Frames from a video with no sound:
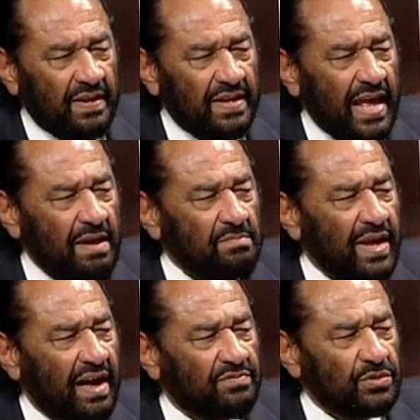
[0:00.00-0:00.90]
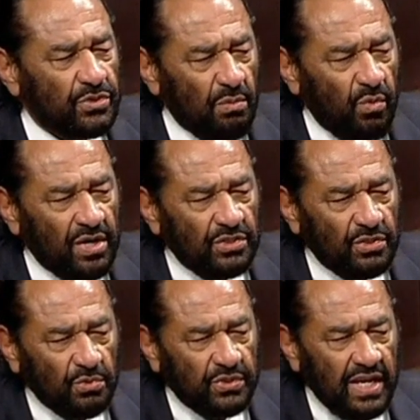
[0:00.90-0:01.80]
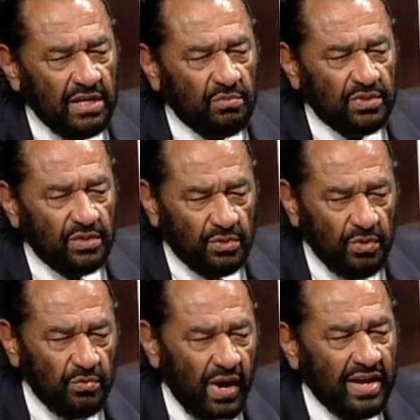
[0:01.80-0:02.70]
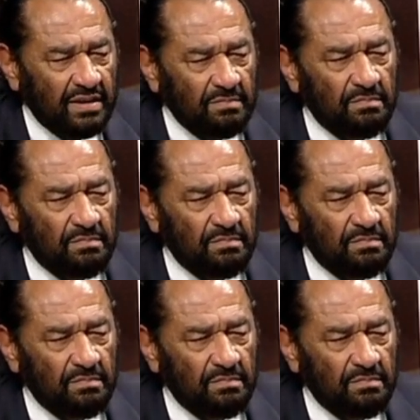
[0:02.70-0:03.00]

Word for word: named after someone associated with the Third Reich.